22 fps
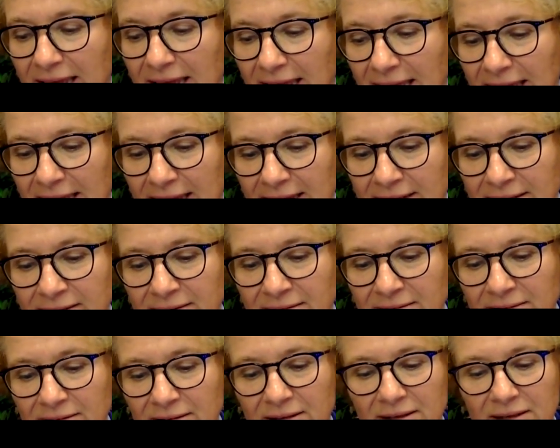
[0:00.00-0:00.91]
and
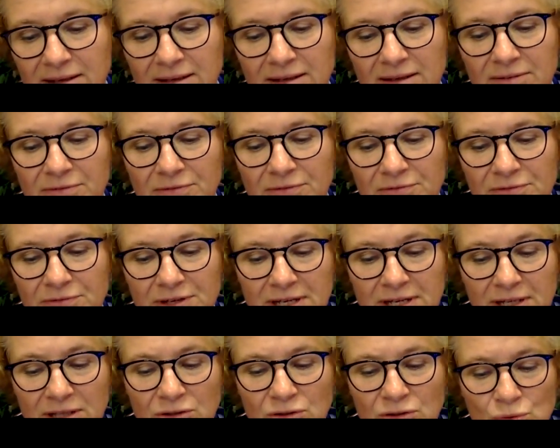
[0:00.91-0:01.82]

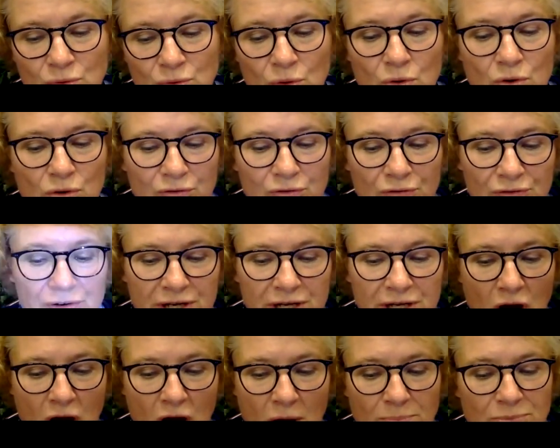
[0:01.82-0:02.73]
two or three
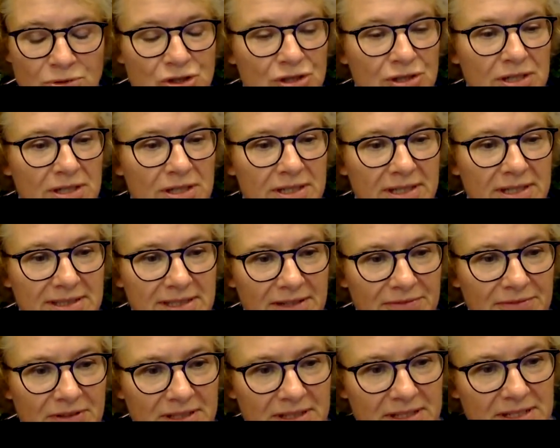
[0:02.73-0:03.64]
optional
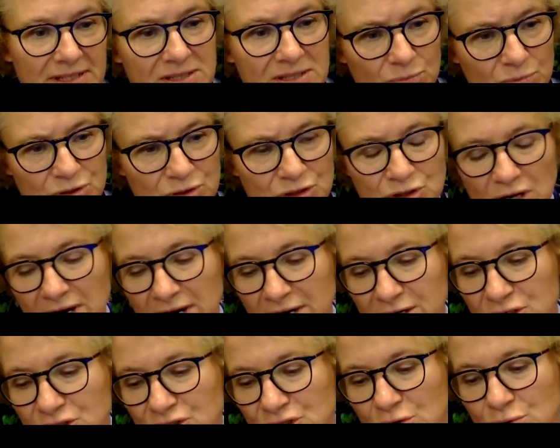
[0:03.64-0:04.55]
activities, which
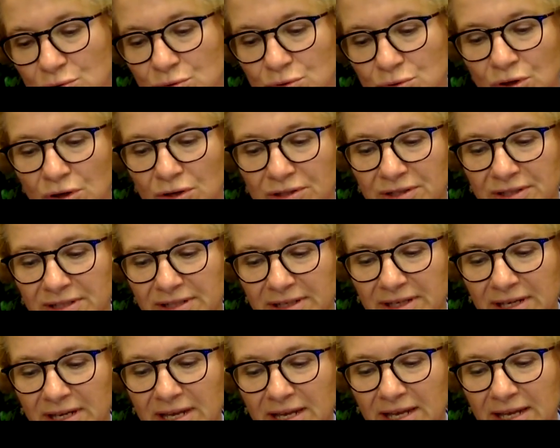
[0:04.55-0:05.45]
are shown on
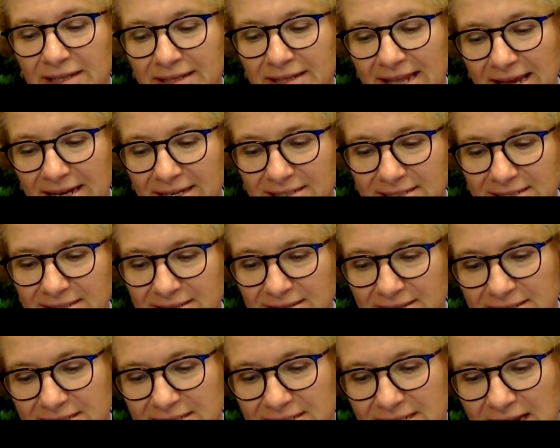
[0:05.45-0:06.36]
the next
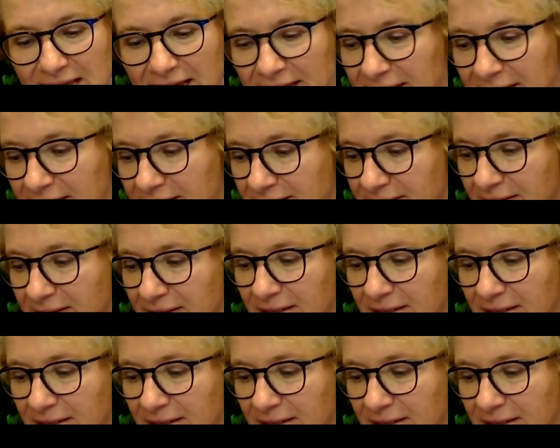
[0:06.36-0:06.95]
slide.